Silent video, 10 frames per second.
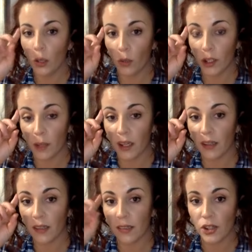When you make
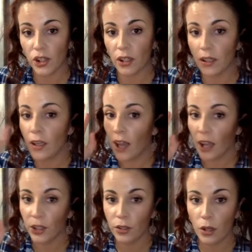a decision
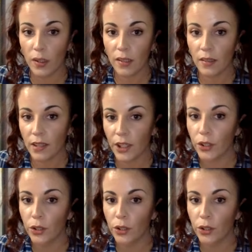and it's clear,